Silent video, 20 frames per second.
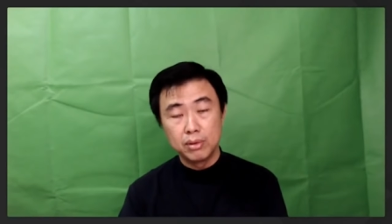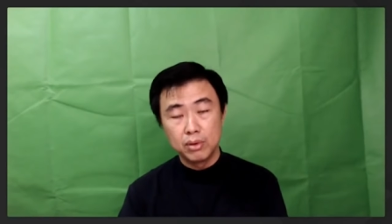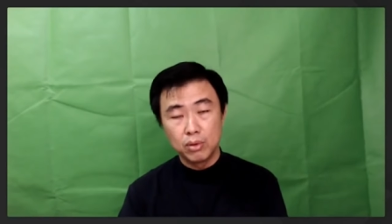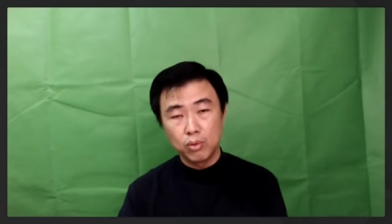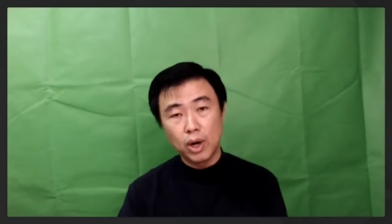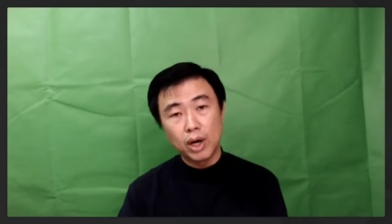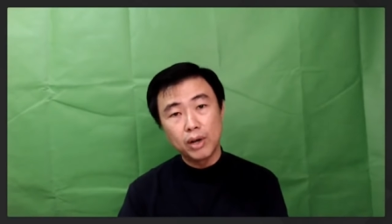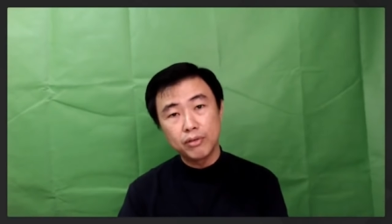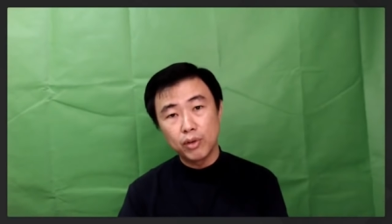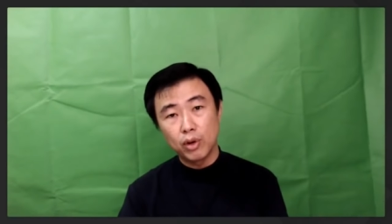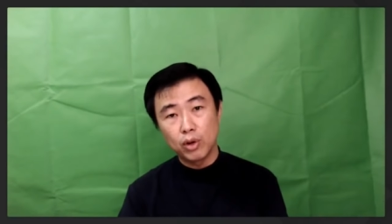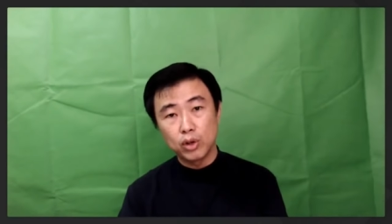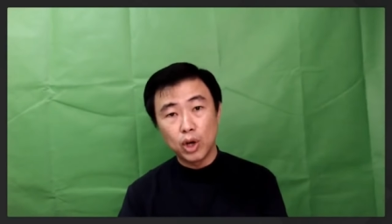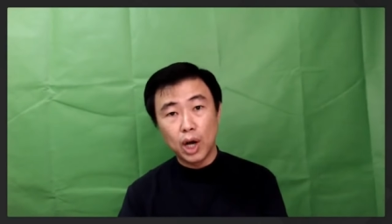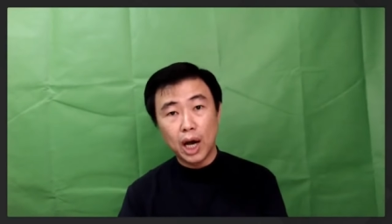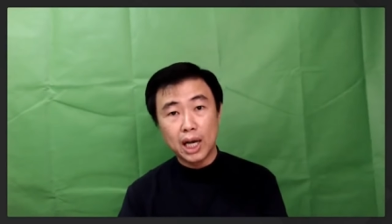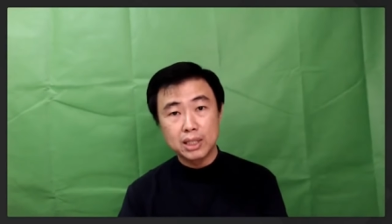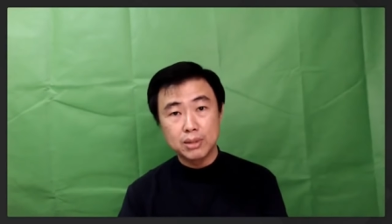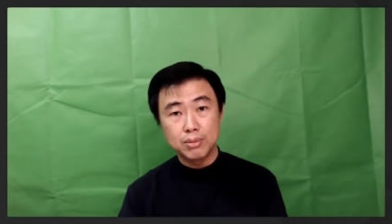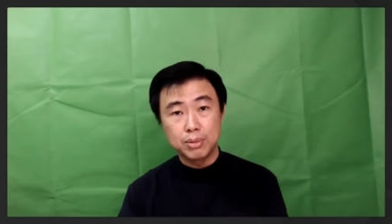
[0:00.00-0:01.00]
wife or your
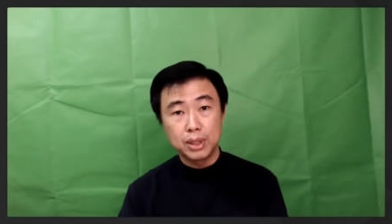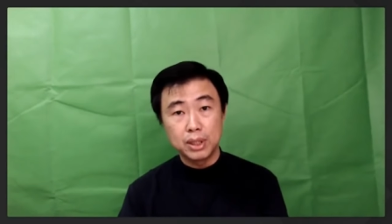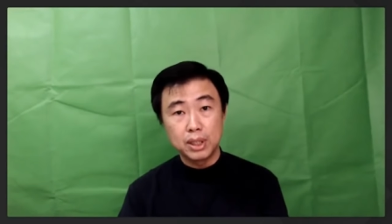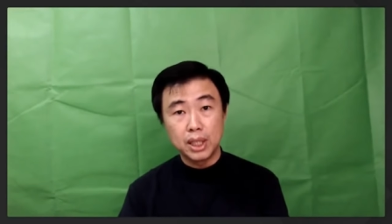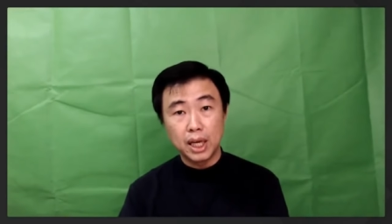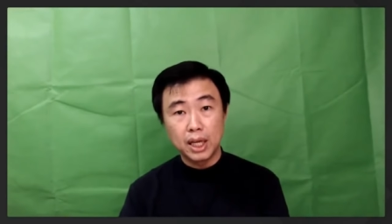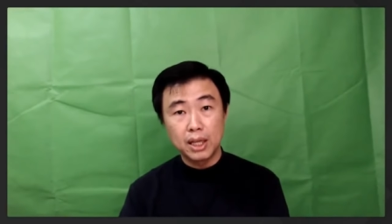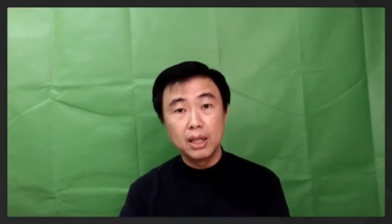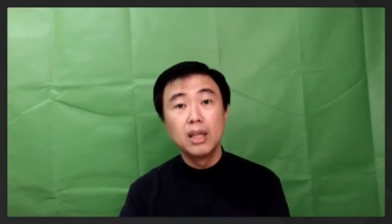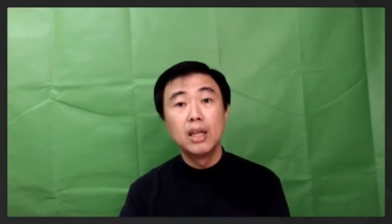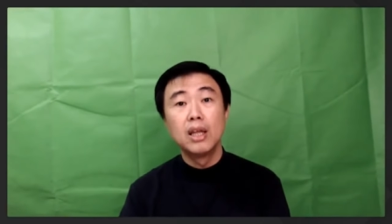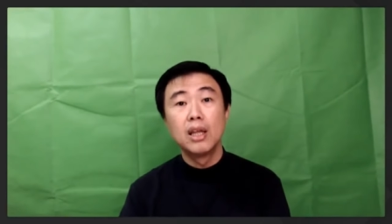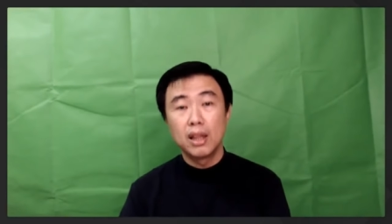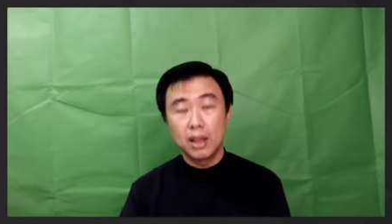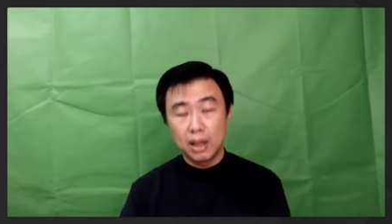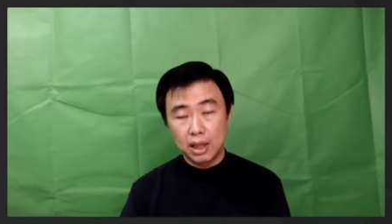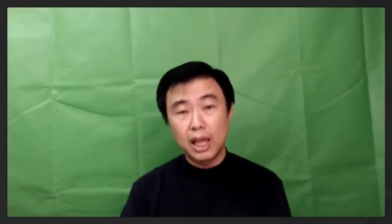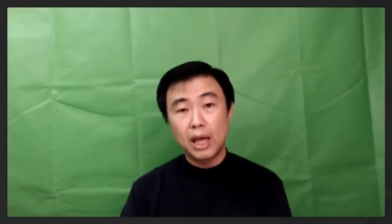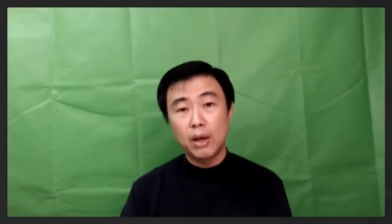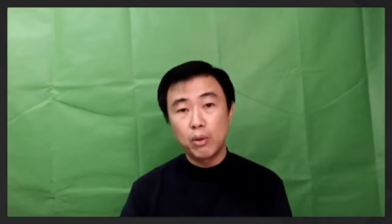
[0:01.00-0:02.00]
husband, then
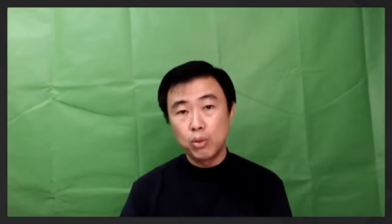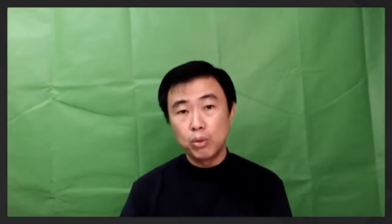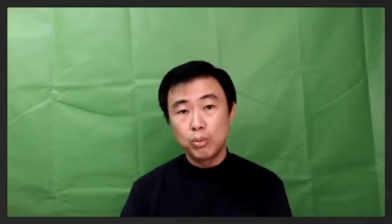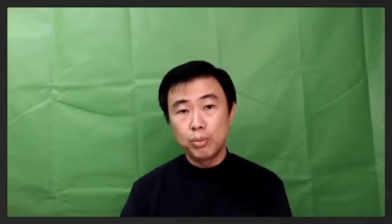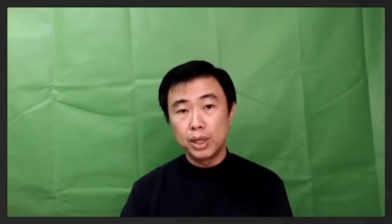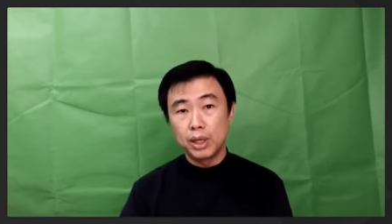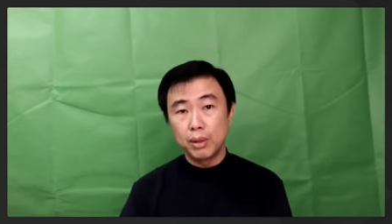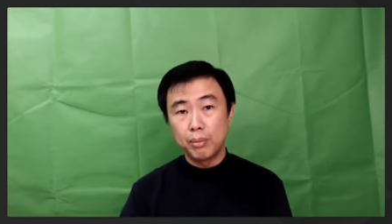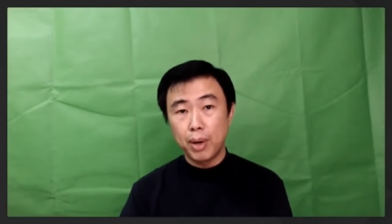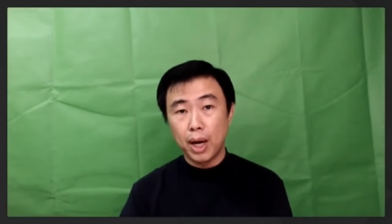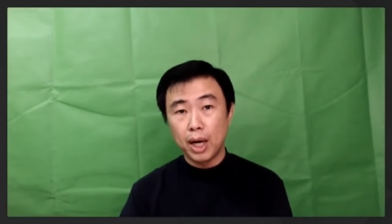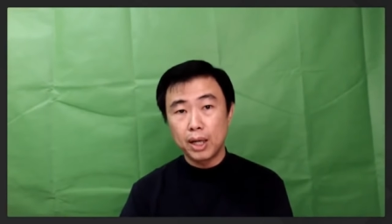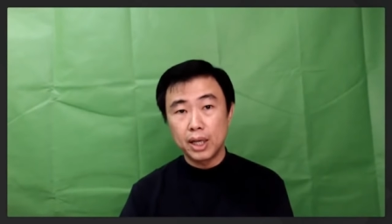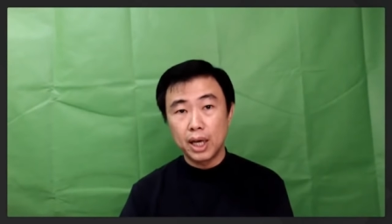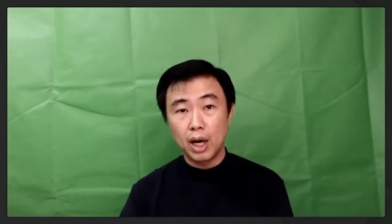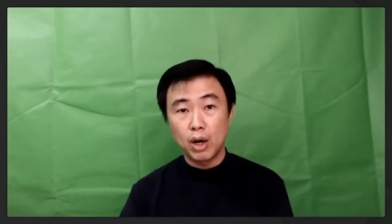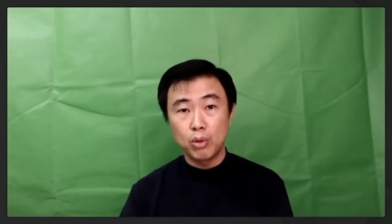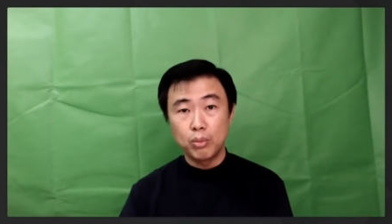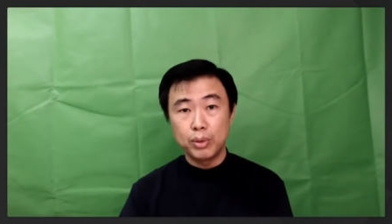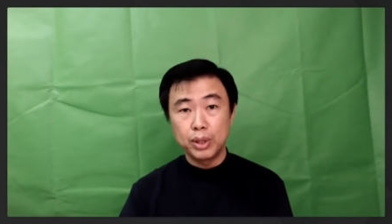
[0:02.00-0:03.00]
that will be the part
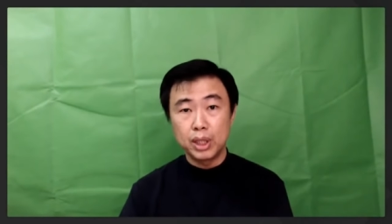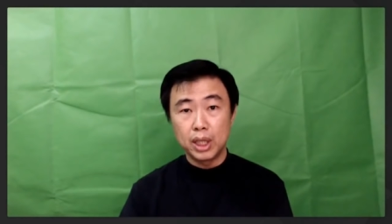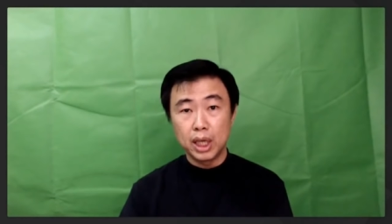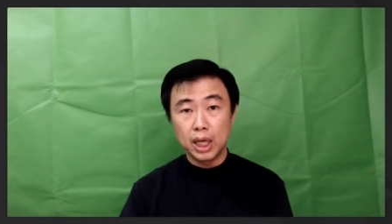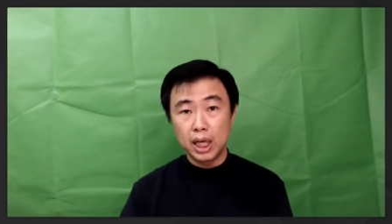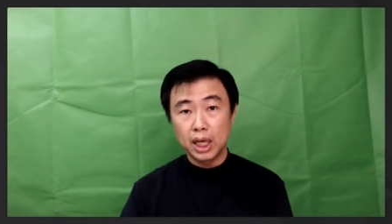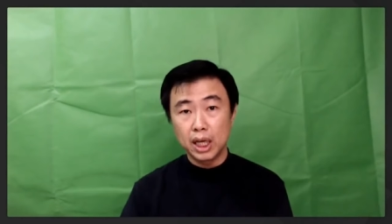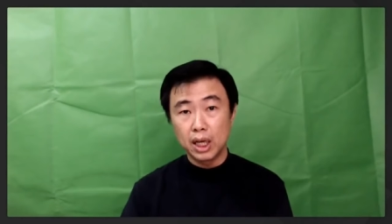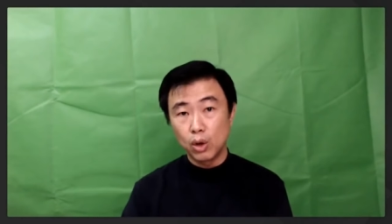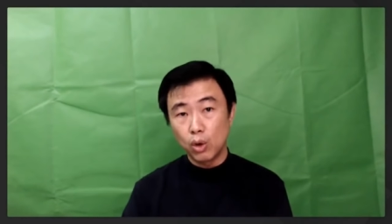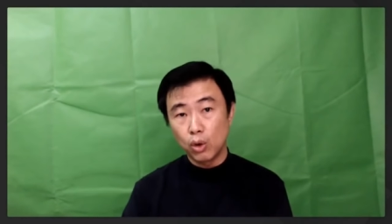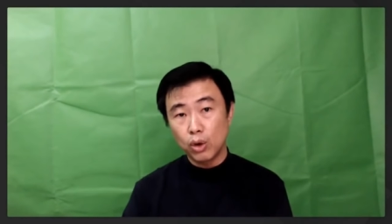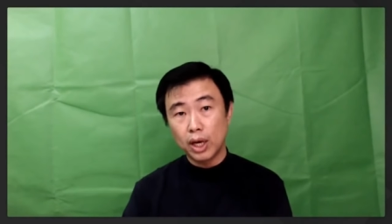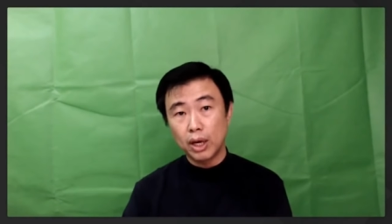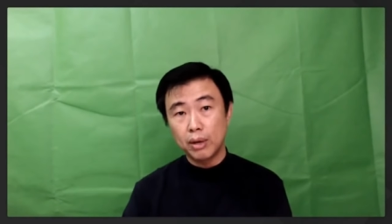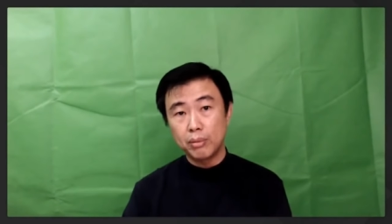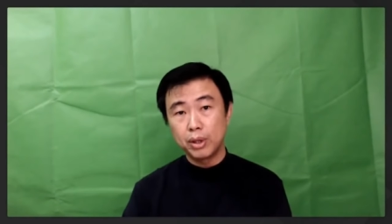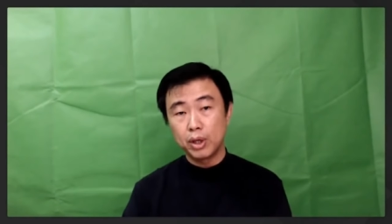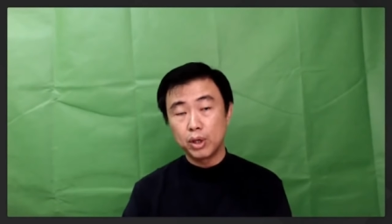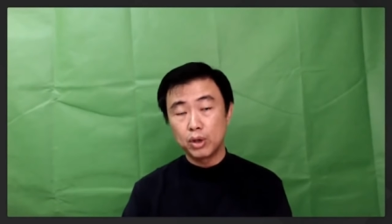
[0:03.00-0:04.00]
that I'll be taking a look
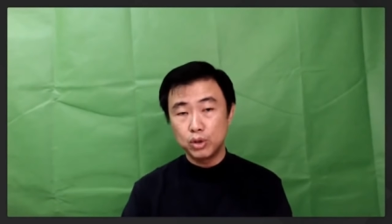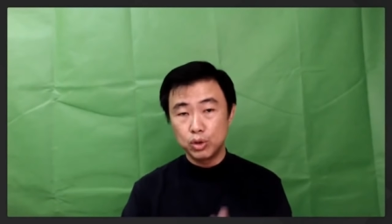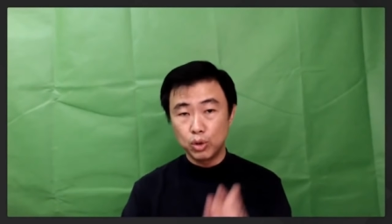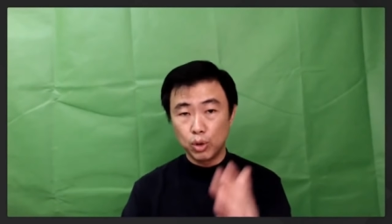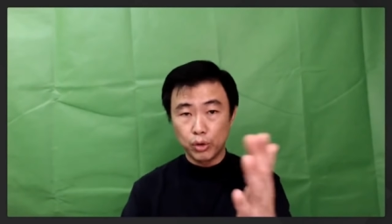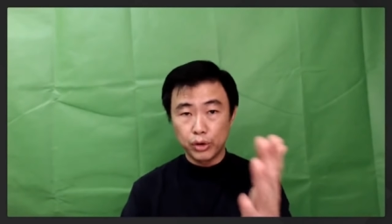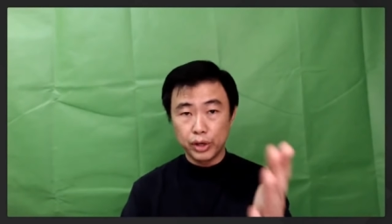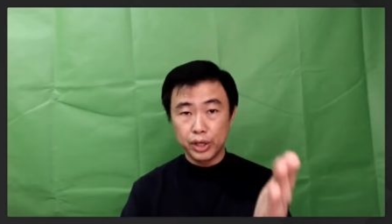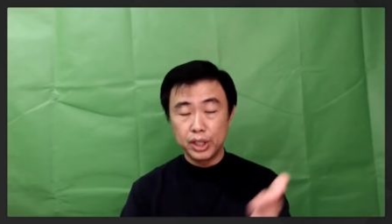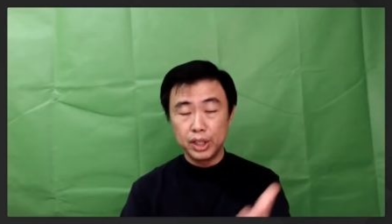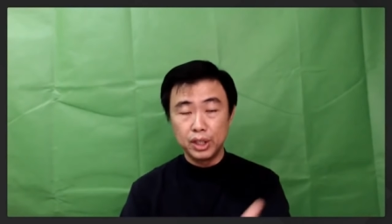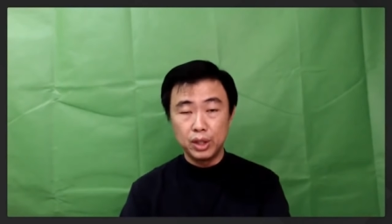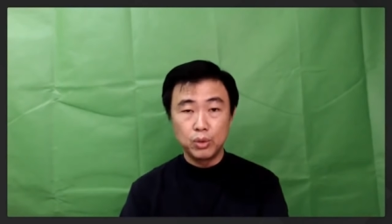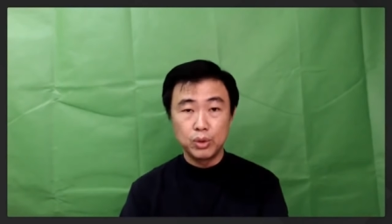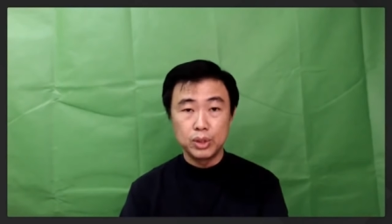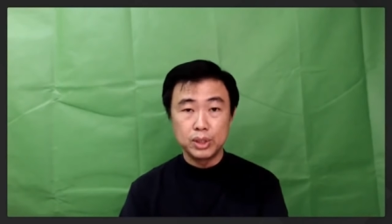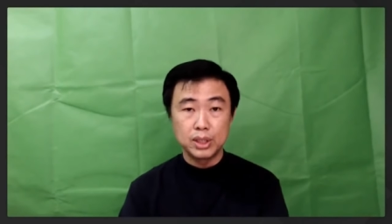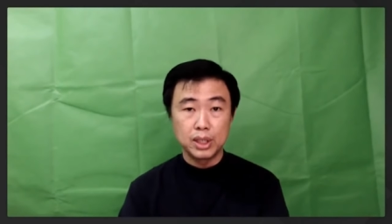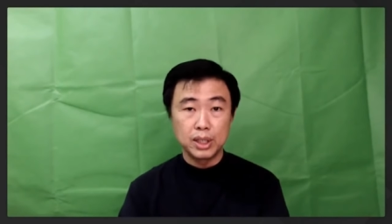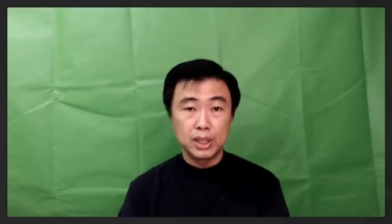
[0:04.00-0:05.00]
at because you already know
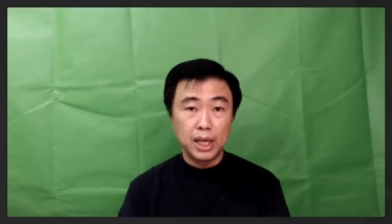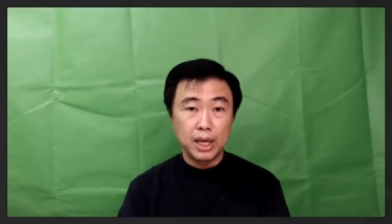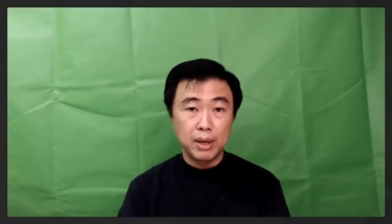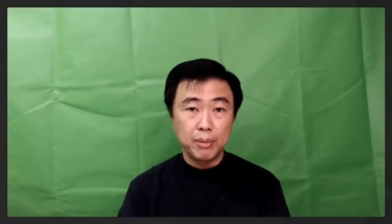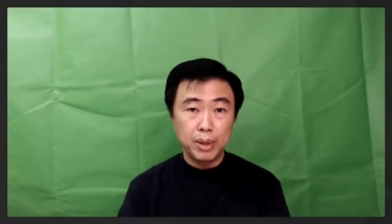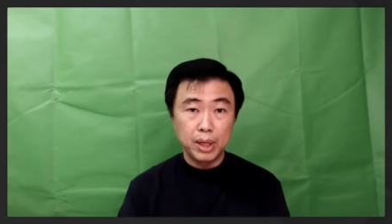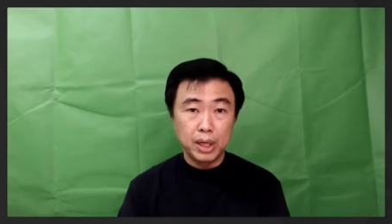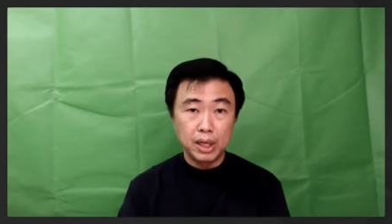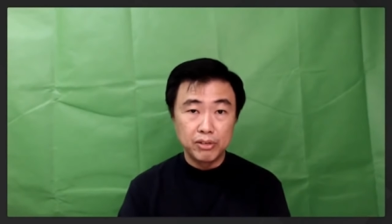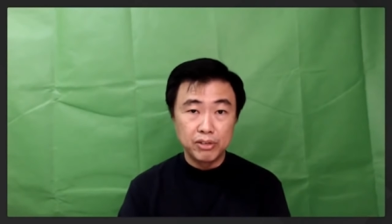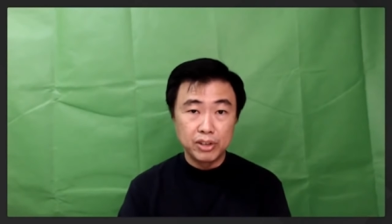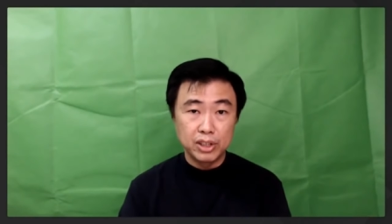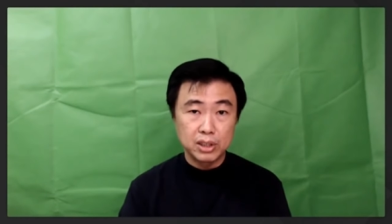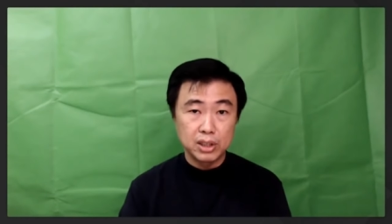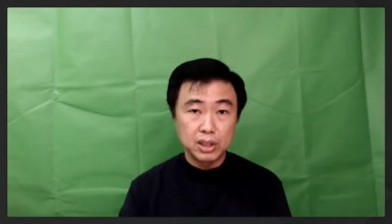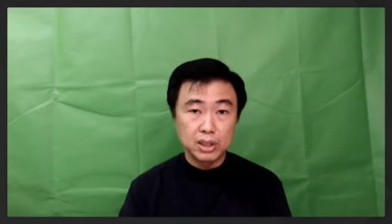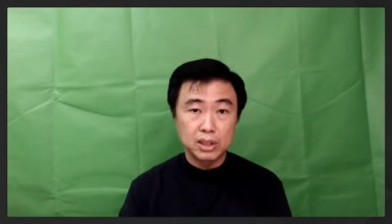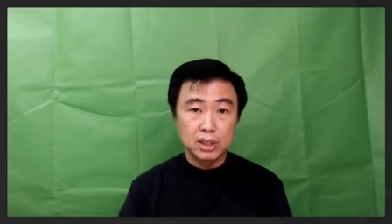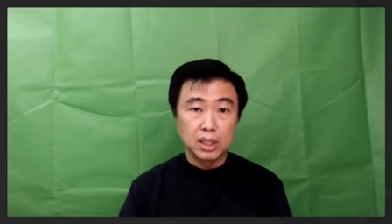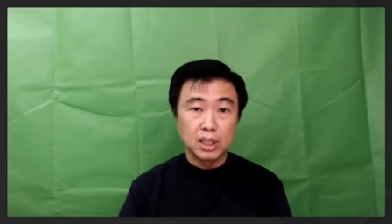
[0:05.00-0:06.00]
it's the day pillar
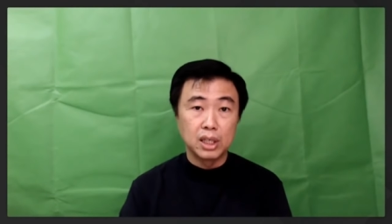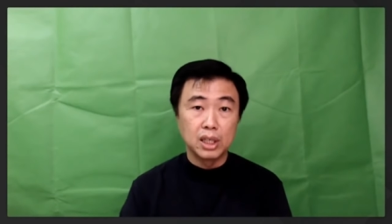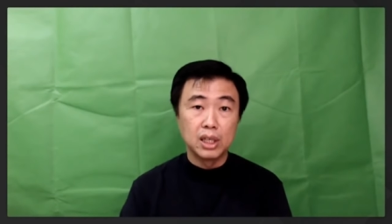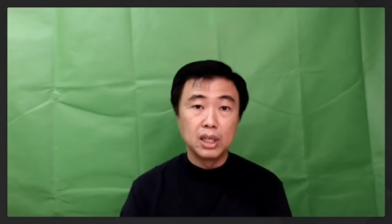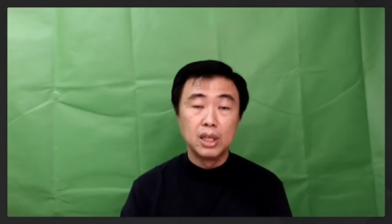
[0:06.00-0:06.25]
versus the